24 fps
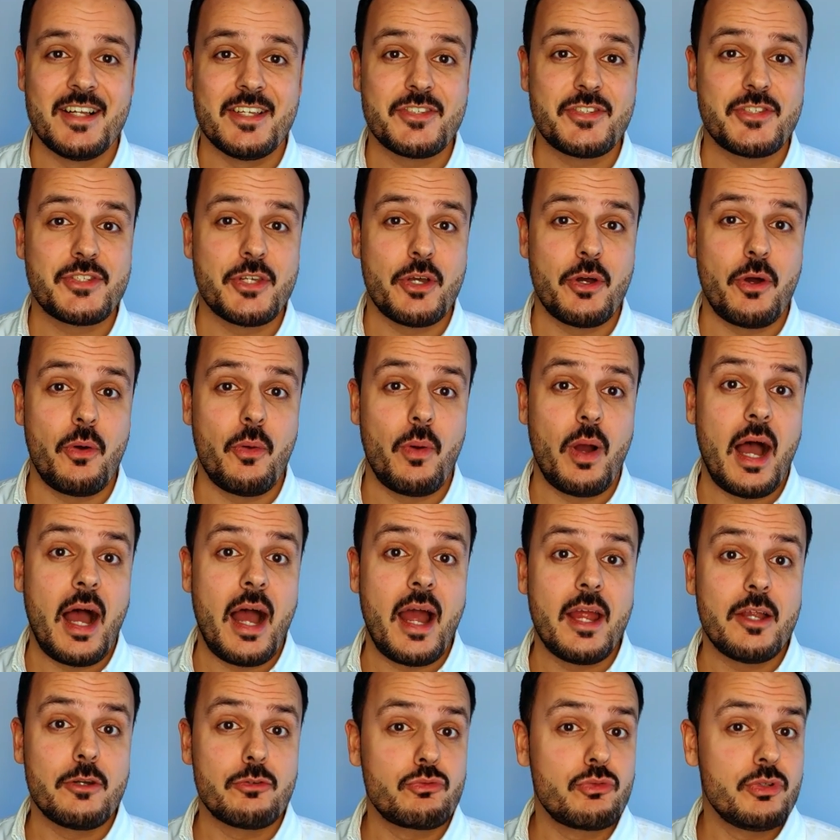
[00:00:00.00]
So
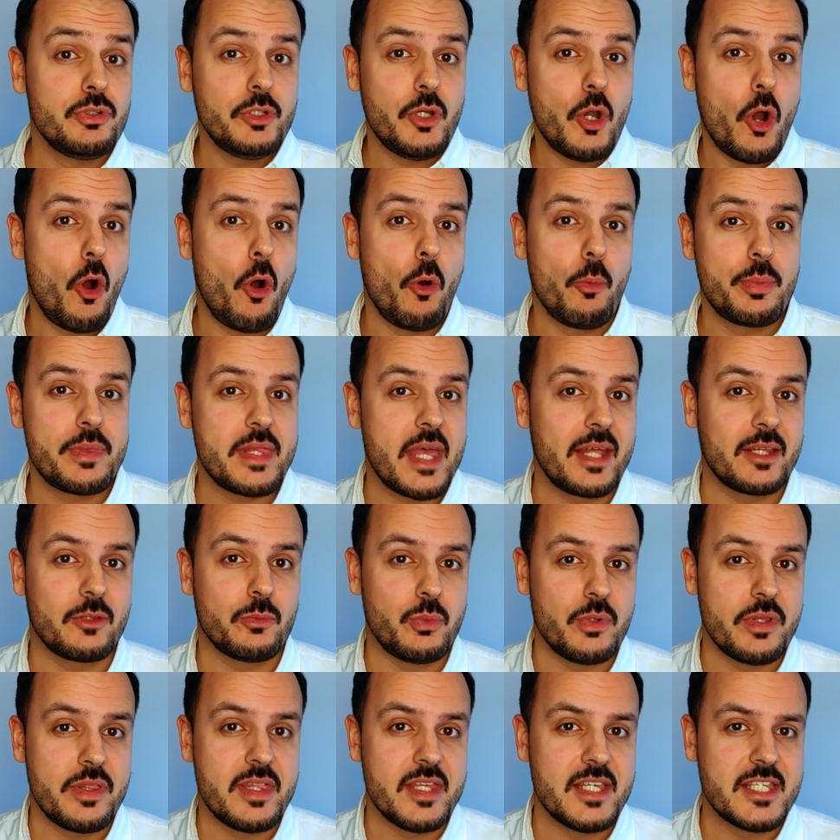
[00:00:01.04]
I really hope
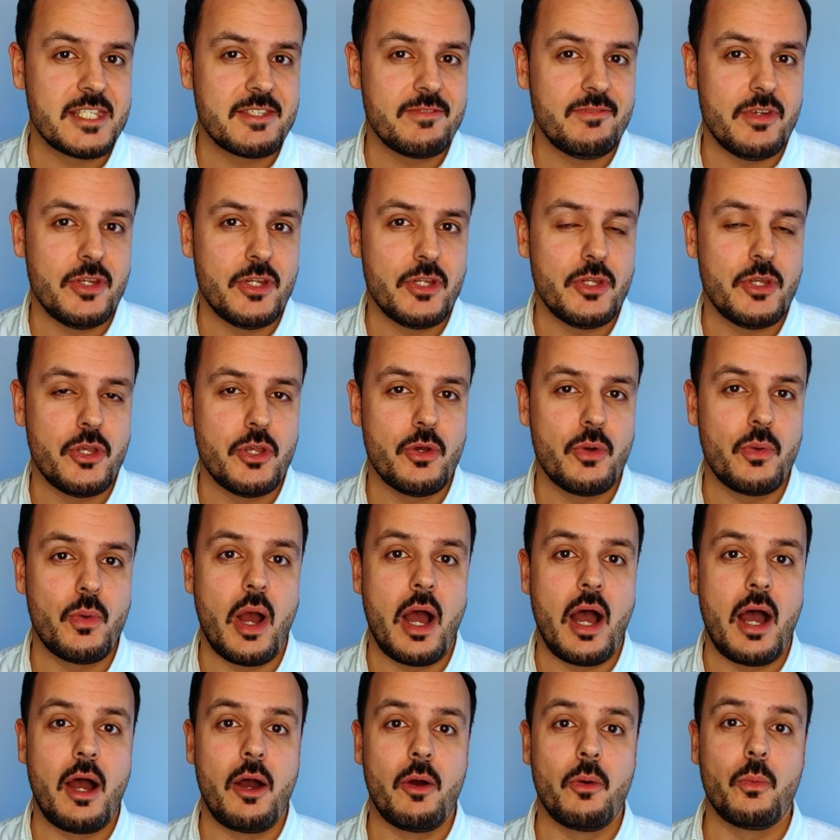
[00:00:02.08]
that with this video
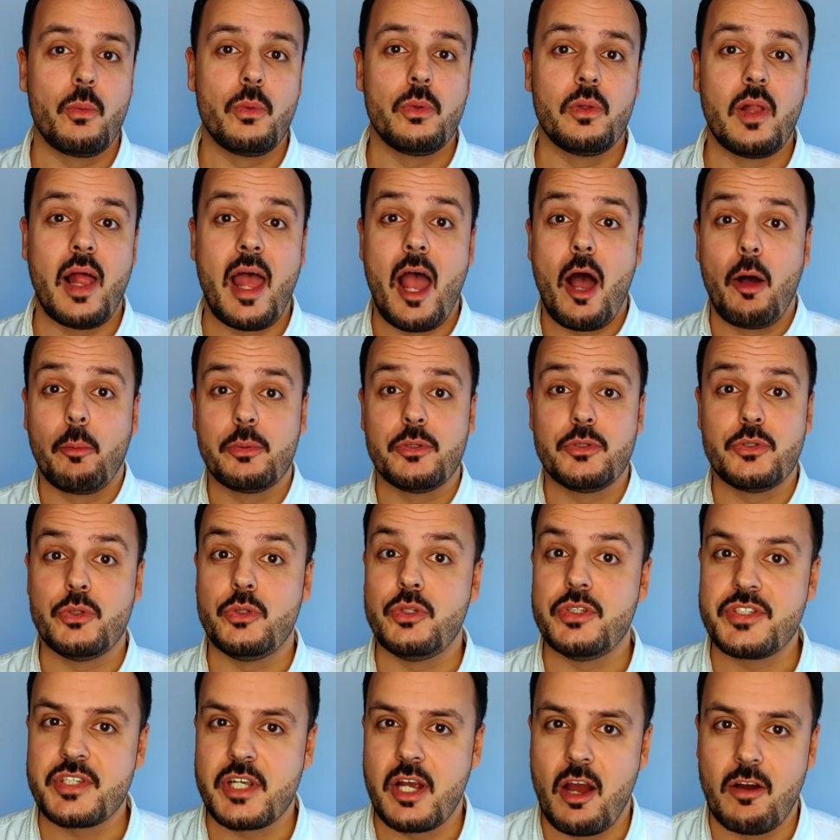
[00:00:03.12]
I will help you to
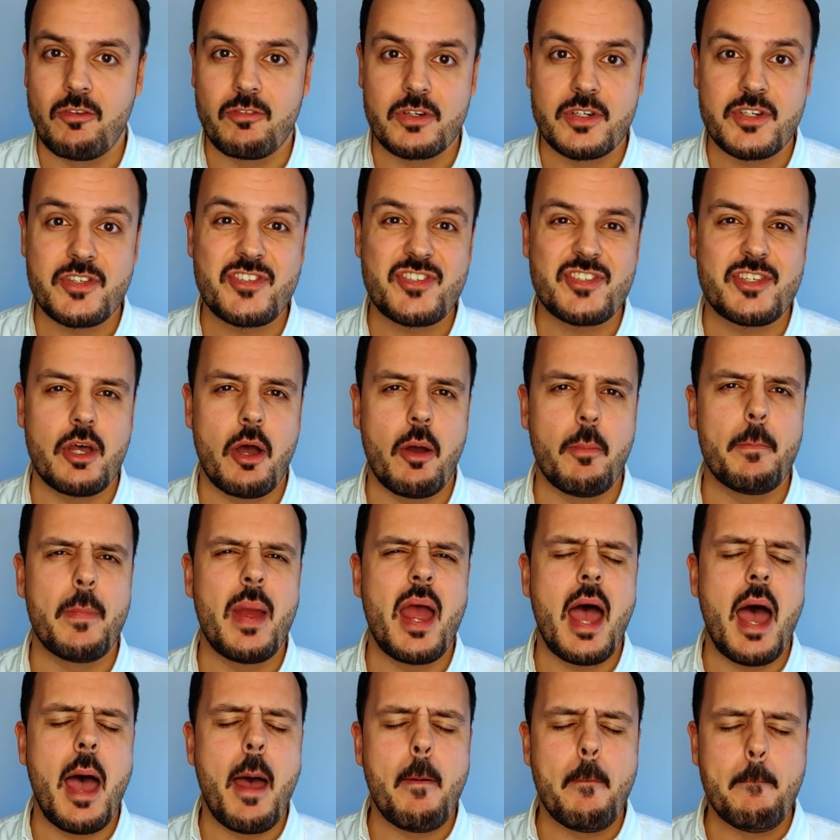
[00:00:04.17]
discover some
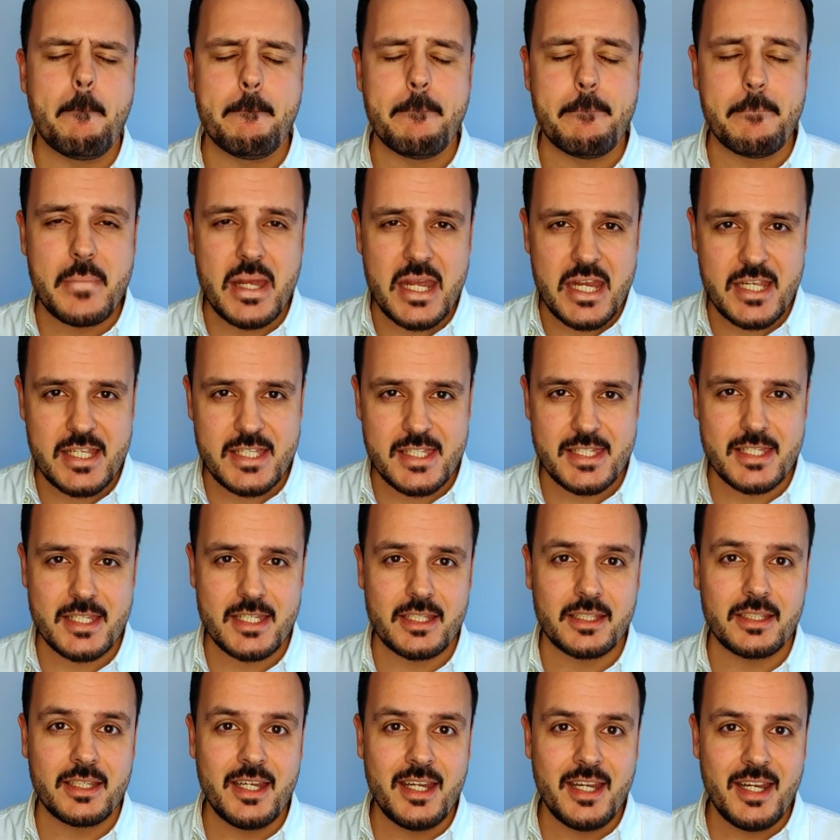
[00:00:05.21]

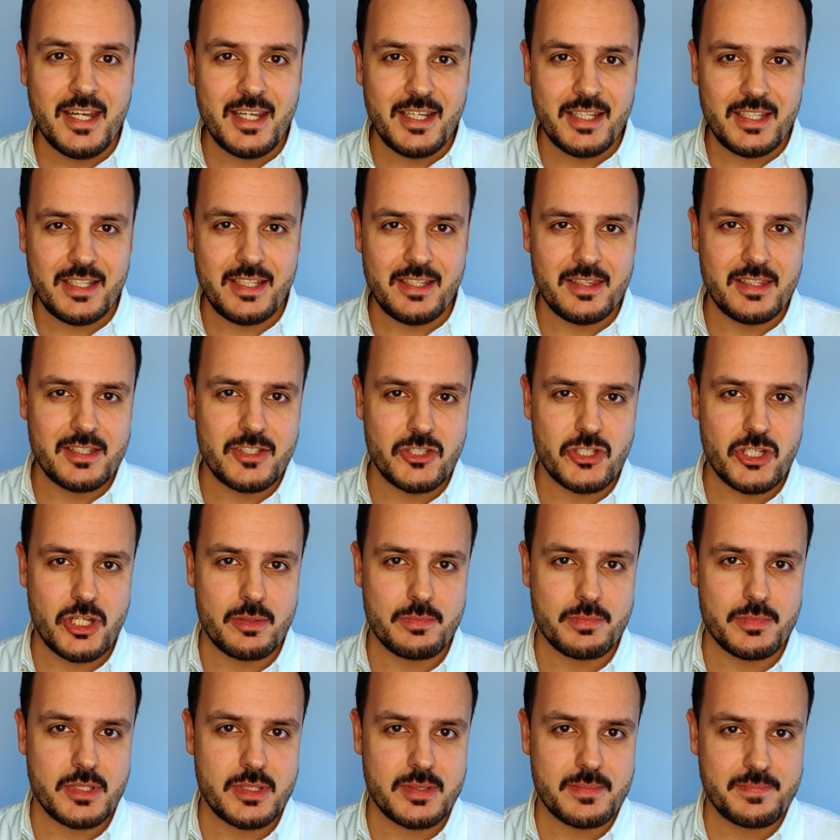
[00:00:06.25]
amazing hidden
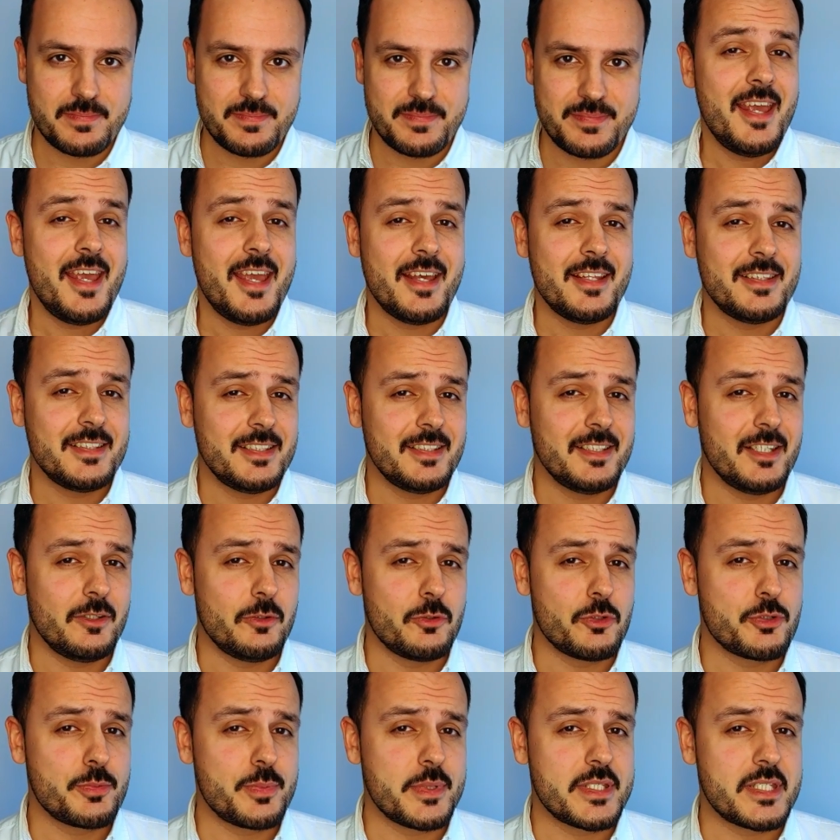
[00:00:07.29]
gems. And in
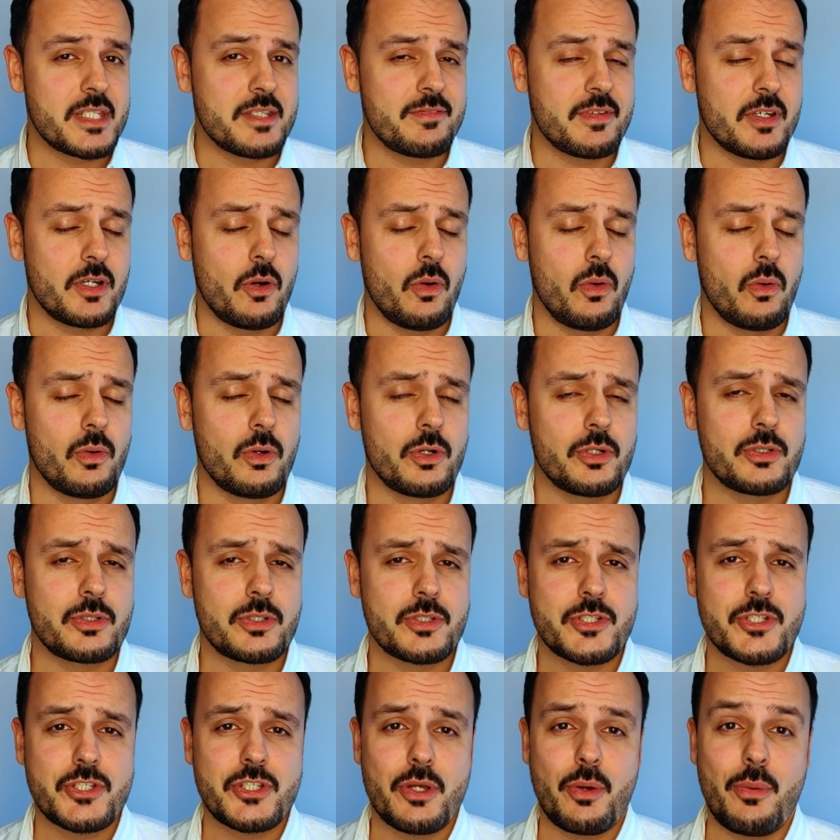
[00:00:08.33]
no specific
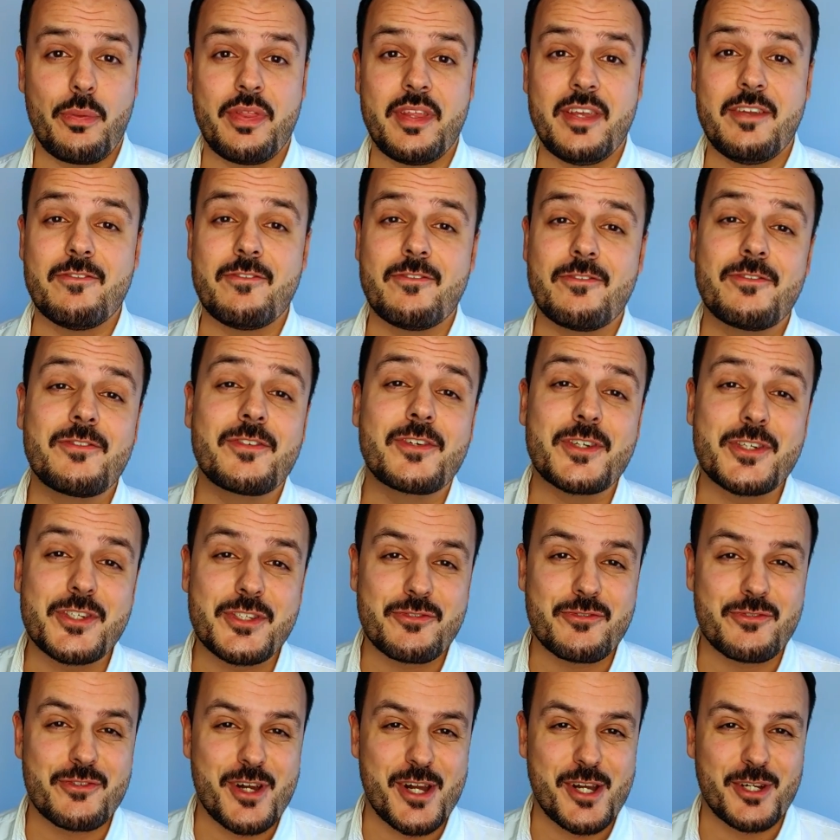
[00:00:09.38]
order, so the
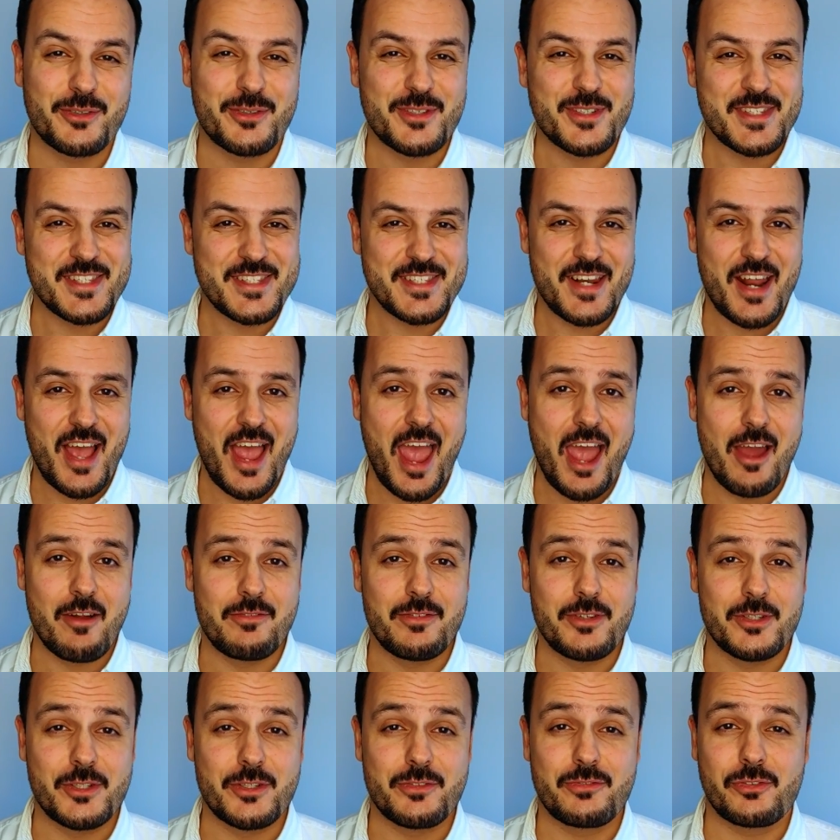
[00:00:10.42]
first fragrance that I have
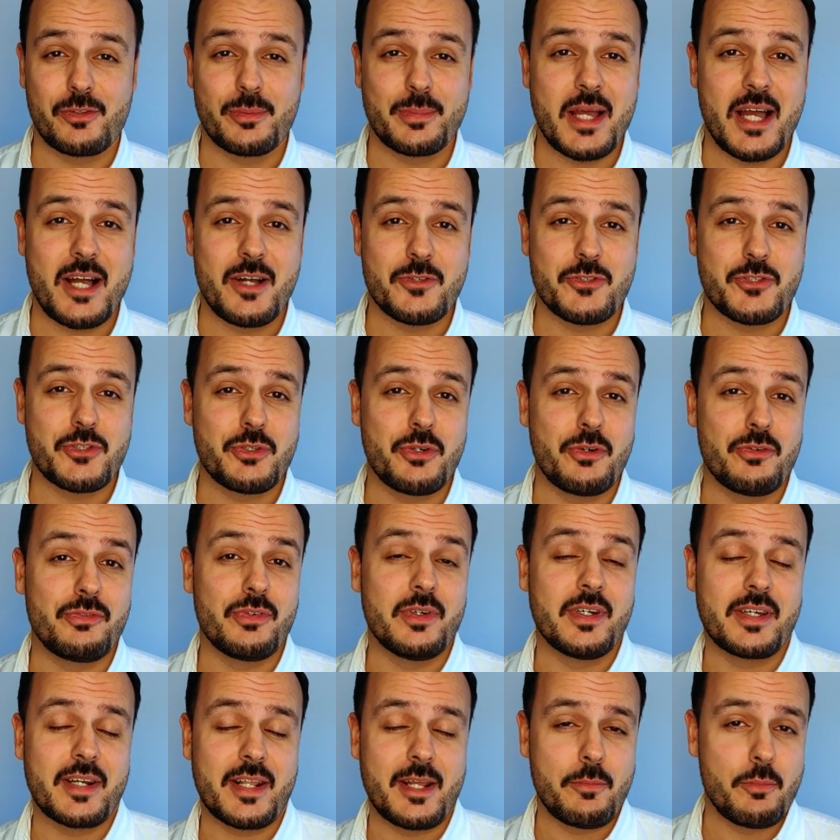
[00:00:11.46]
here from the house of
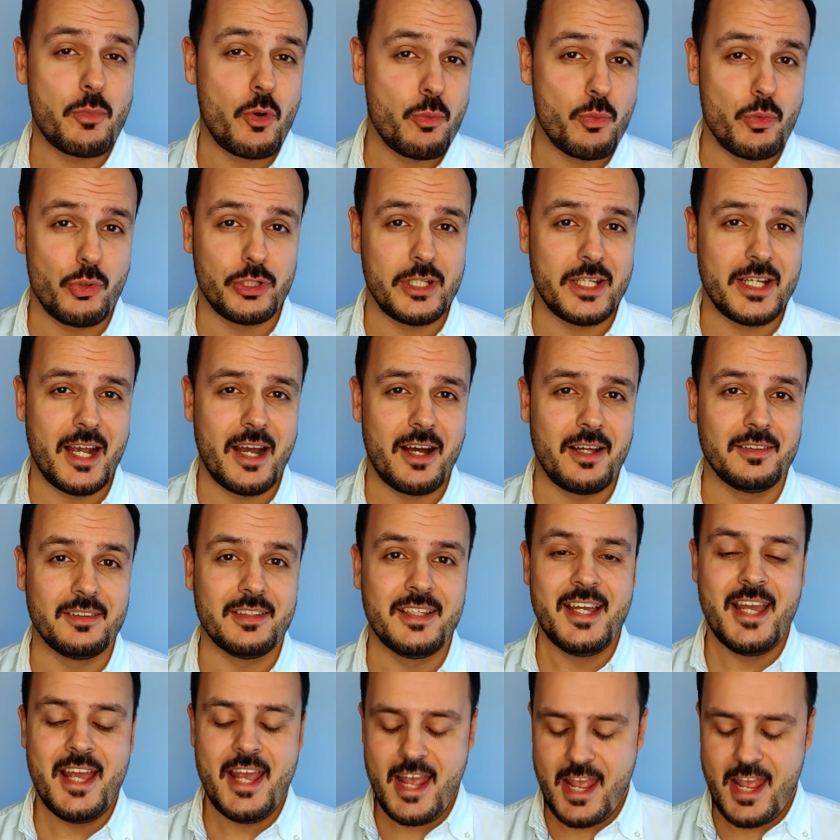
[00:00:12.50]
Ramon Monegal,